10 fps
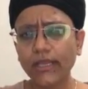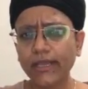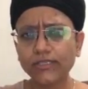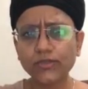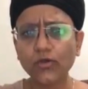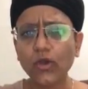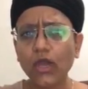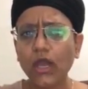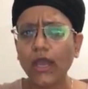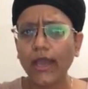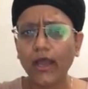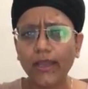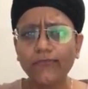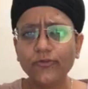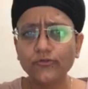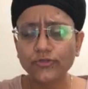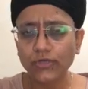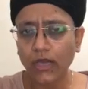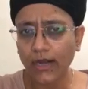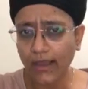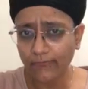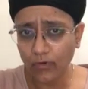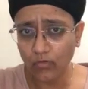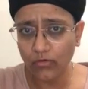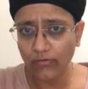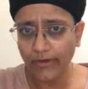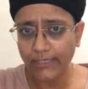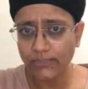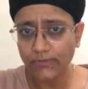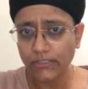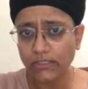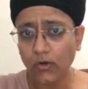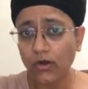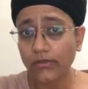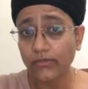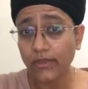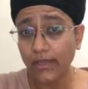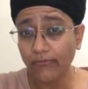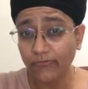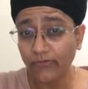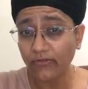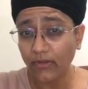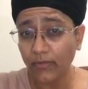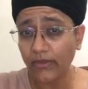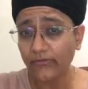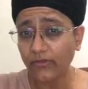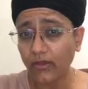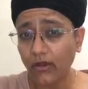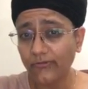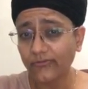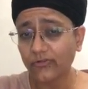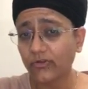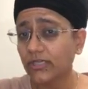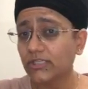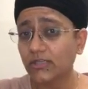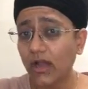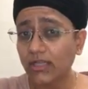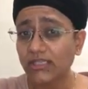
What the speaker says: So if you do not have your own arrangements, or if the CBSA officer is not